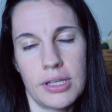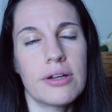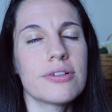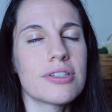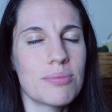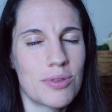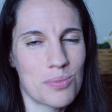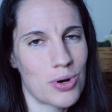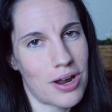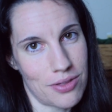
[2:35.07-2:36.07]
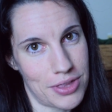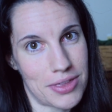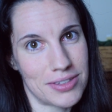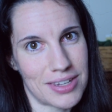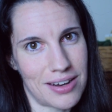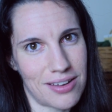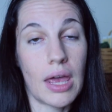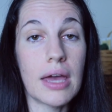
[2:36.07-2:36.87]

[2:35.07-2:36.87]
Here are some of the more healthy things I did.